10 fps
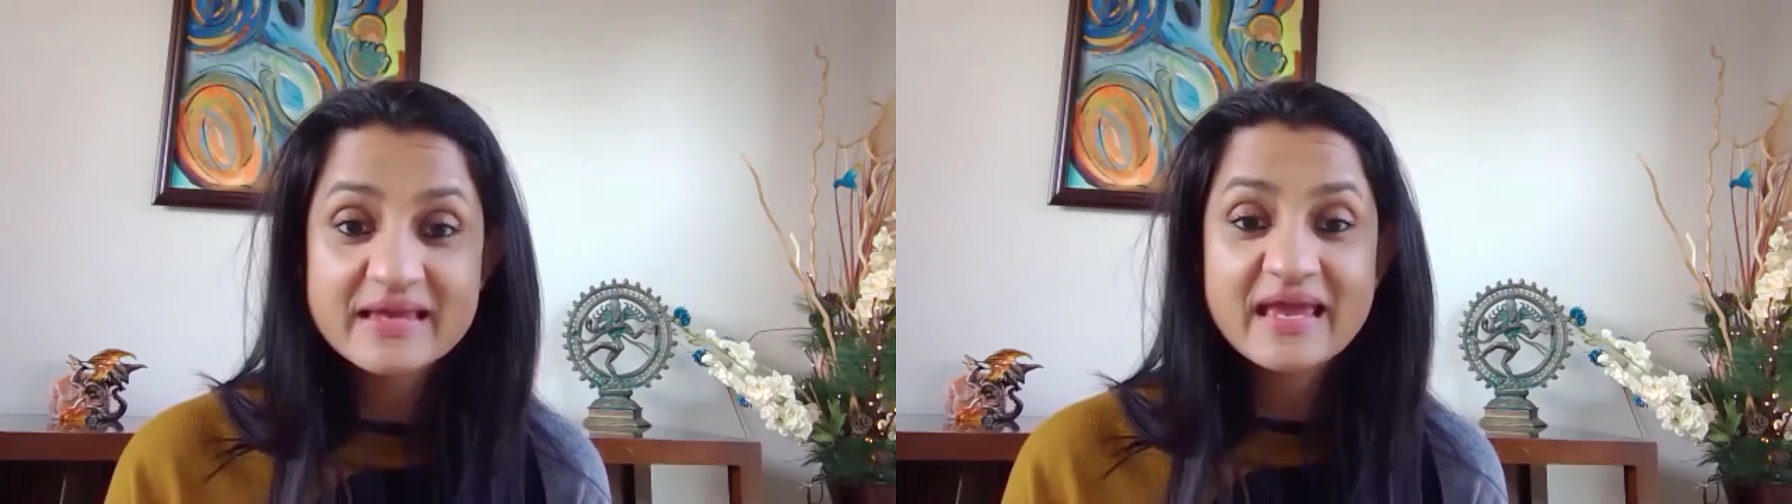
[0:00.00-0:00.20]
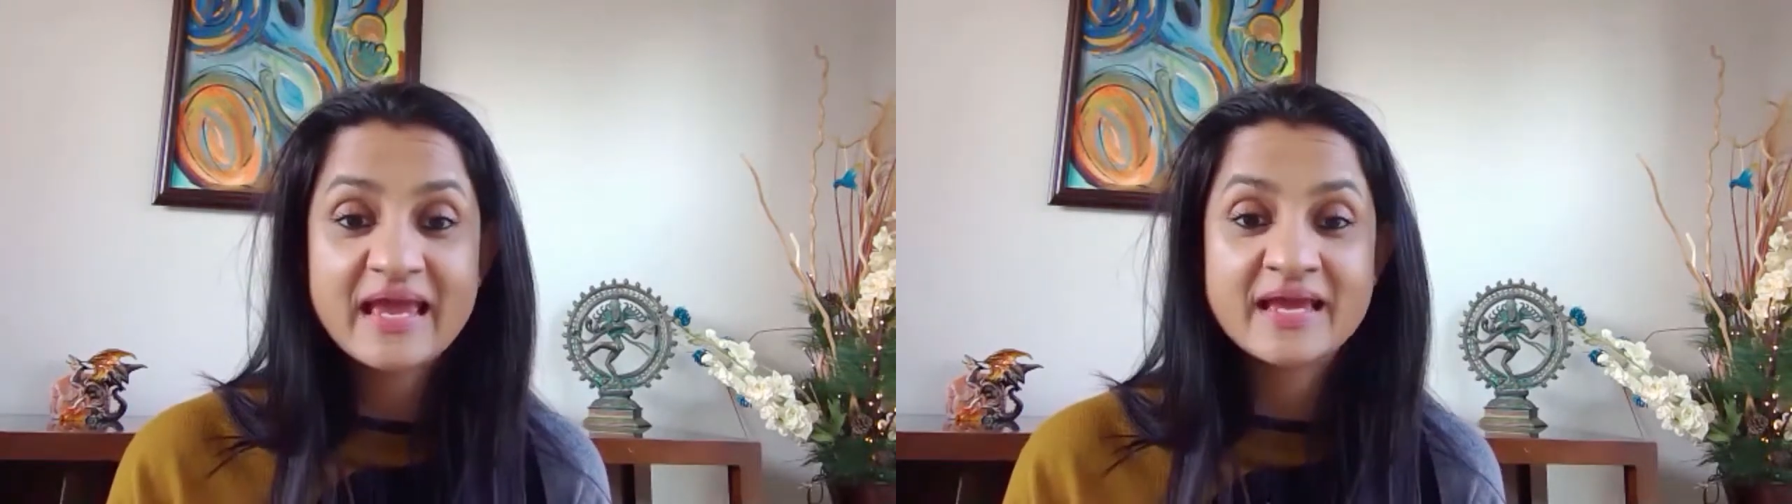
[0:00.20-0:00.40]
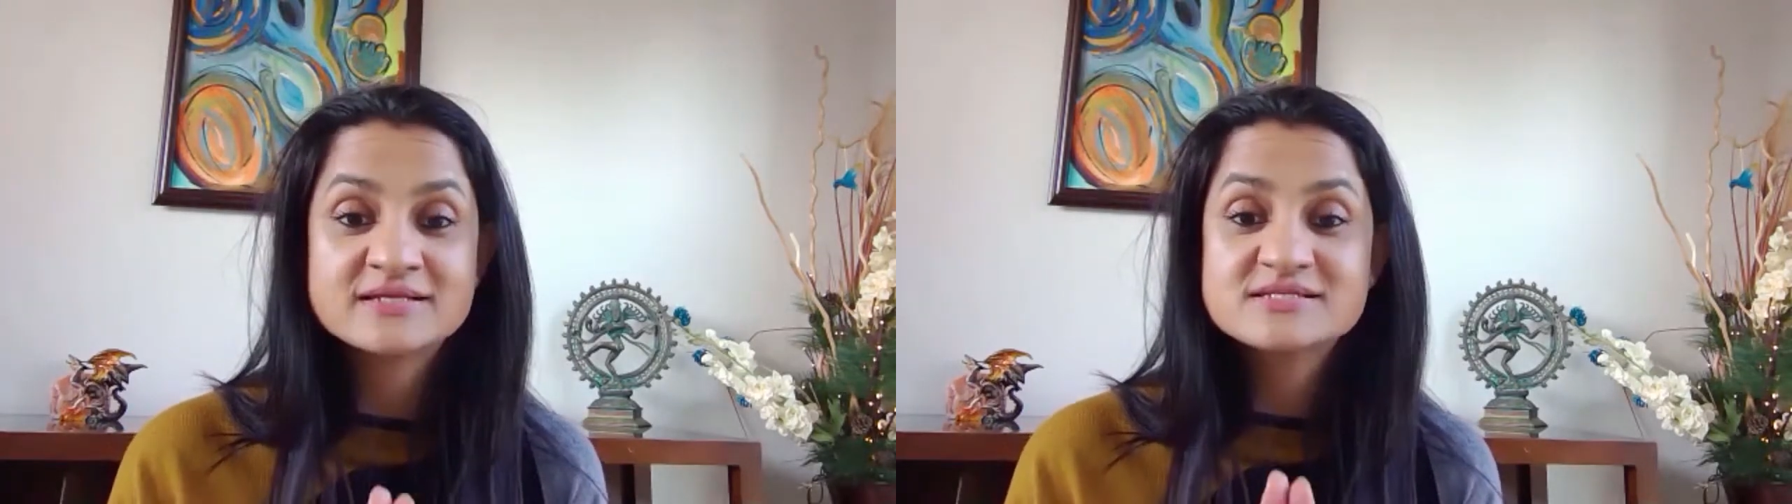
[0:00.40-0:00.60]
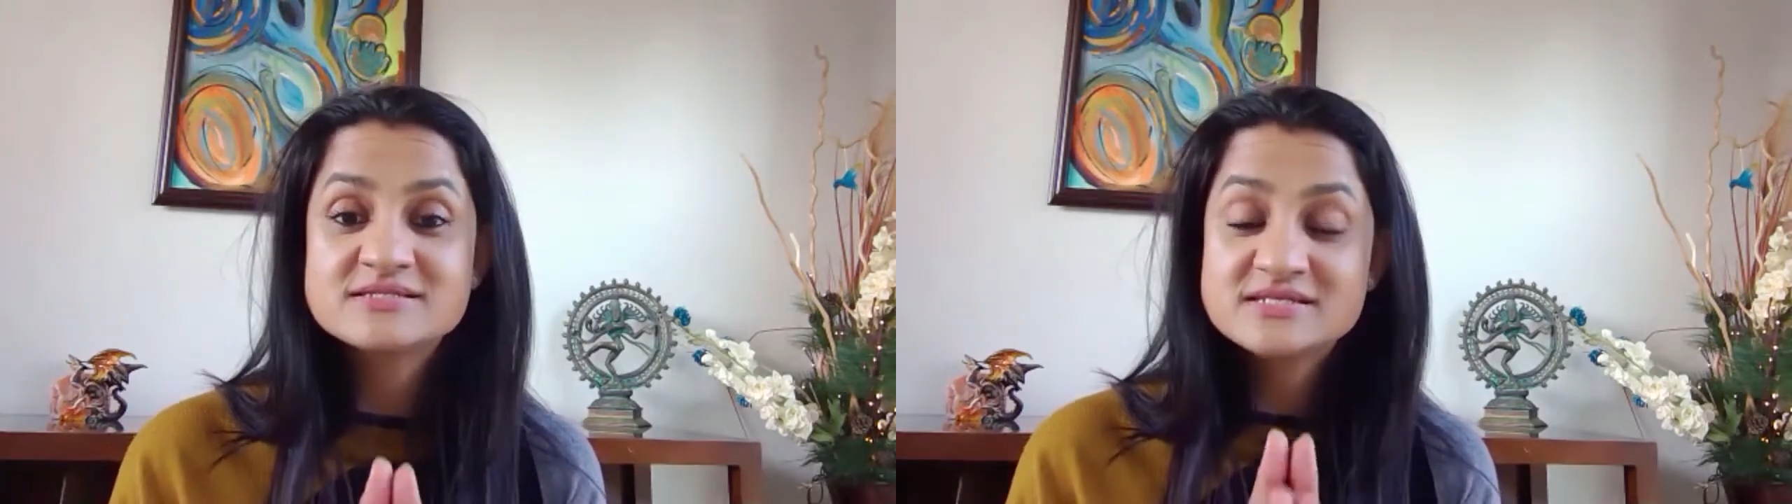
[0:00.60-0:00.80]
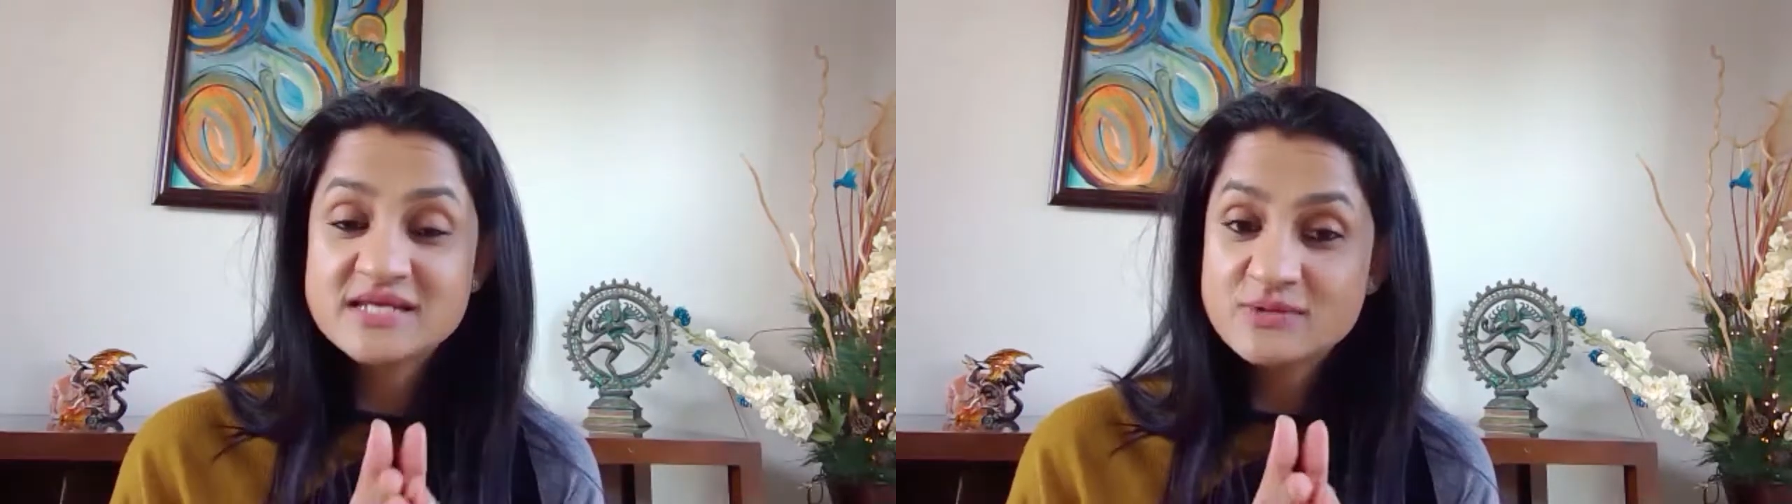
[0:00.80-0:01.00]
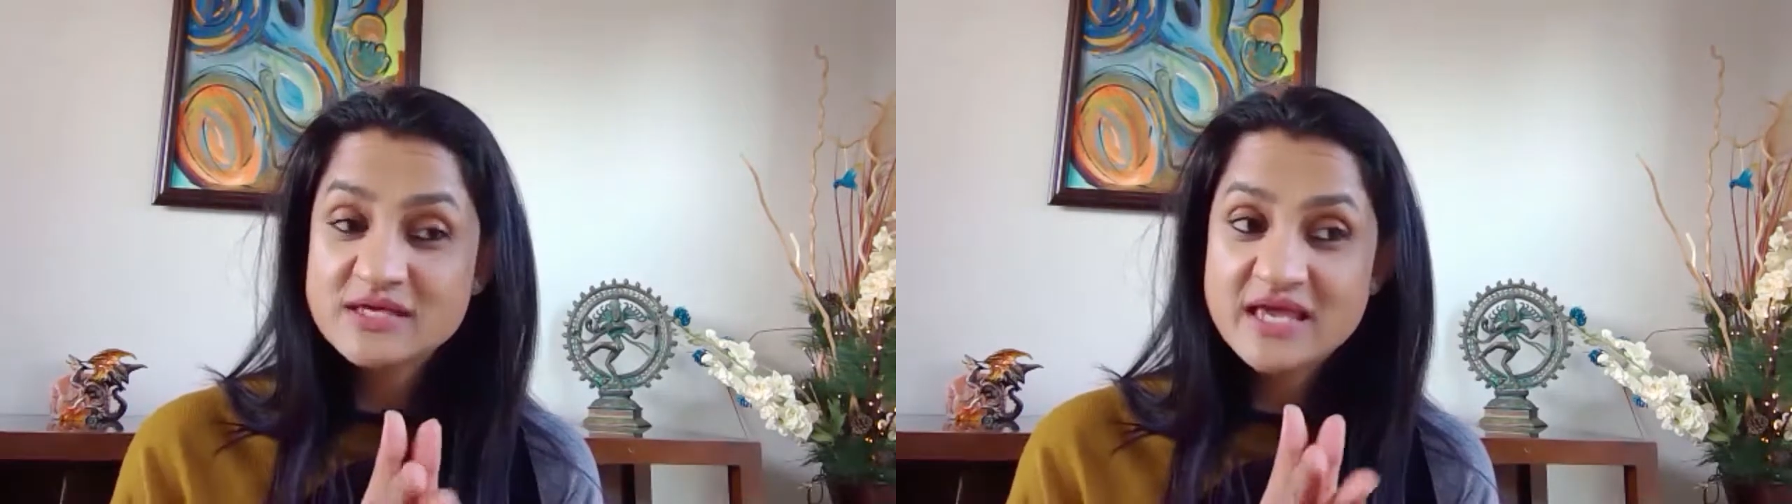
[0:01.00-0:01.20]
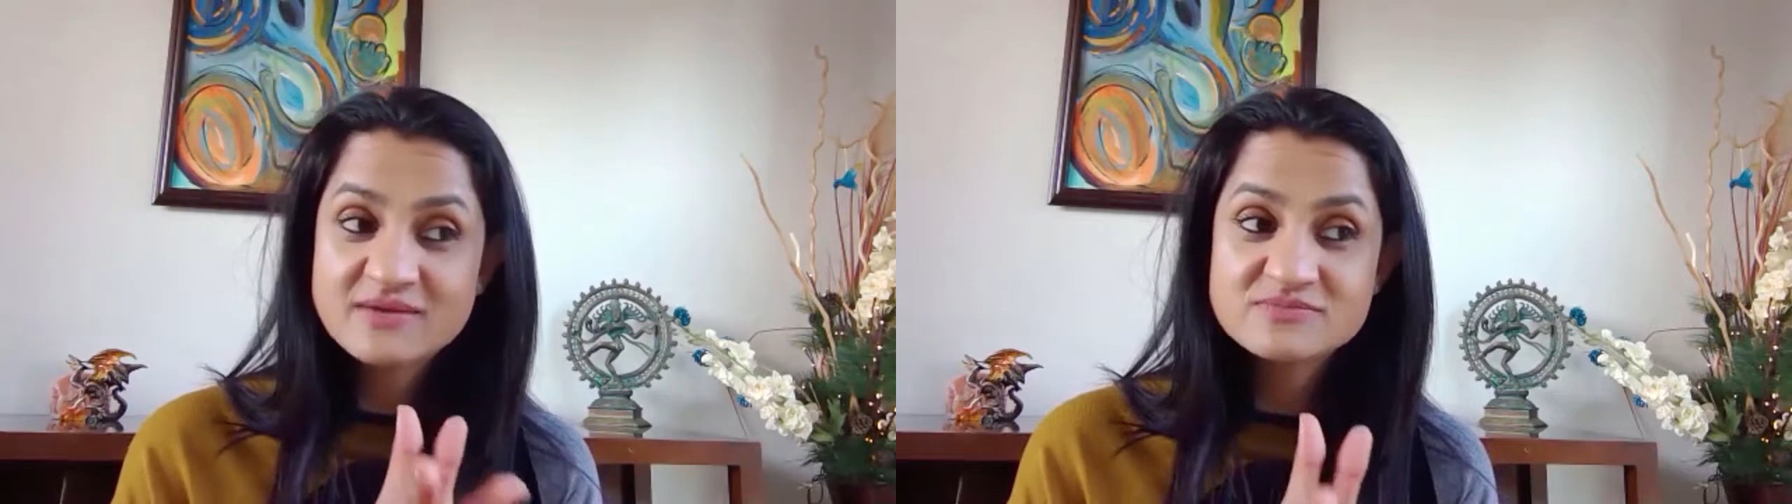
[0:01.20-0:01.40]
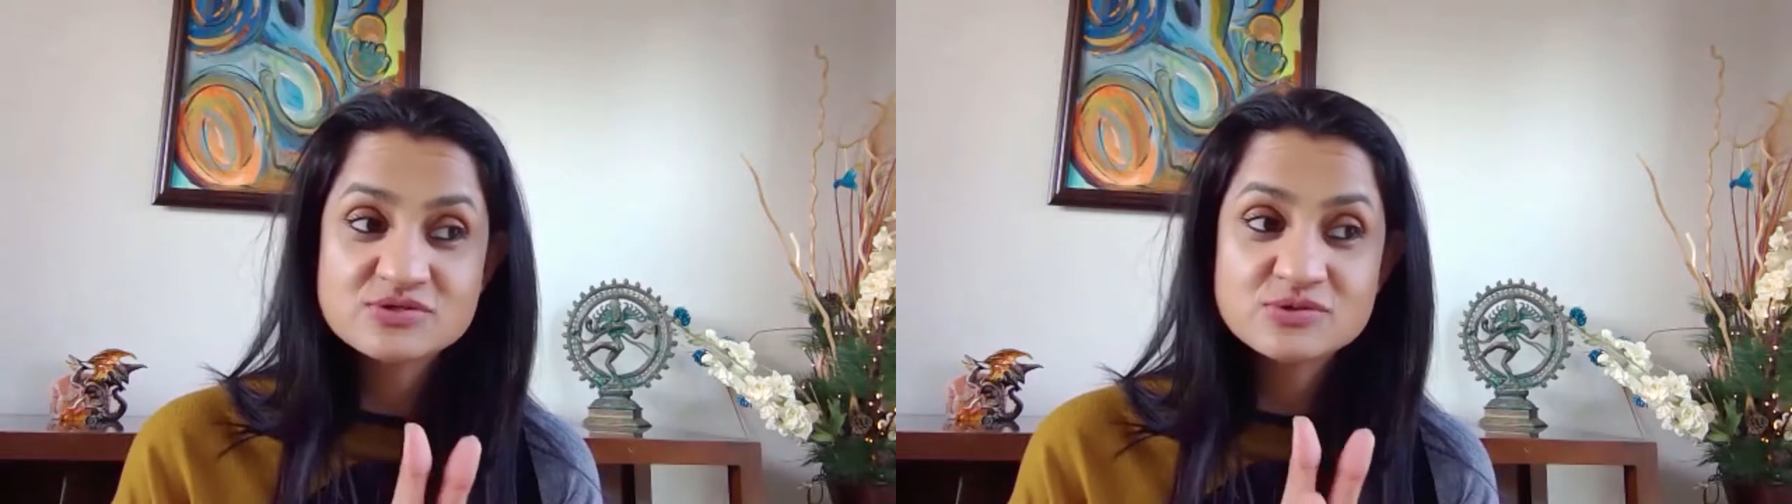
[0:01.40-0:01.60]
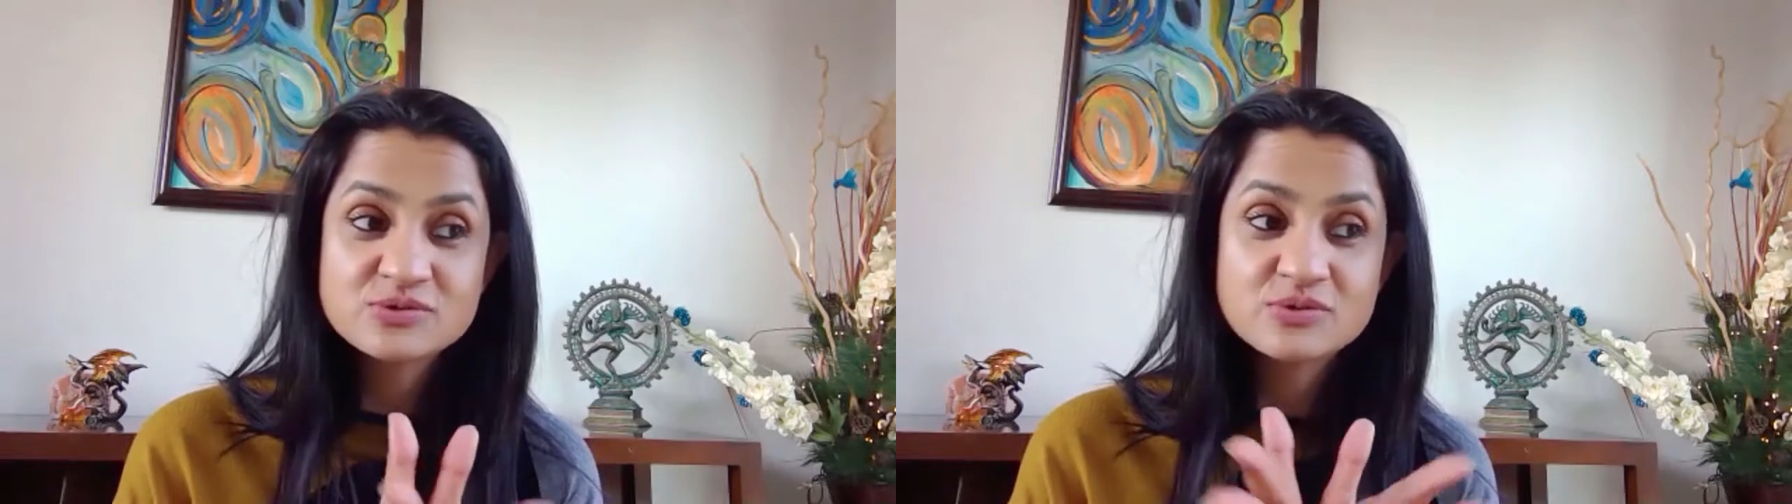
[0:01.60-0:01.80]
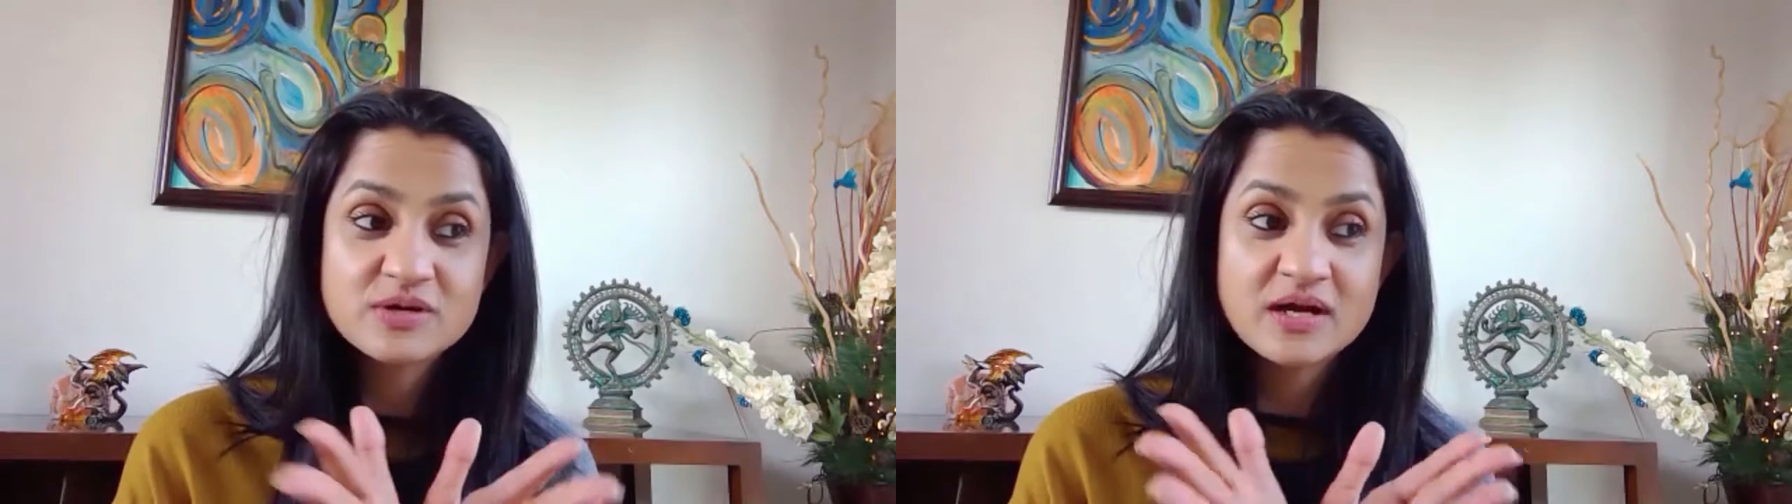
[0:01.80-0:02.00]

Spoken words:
And the day we came to,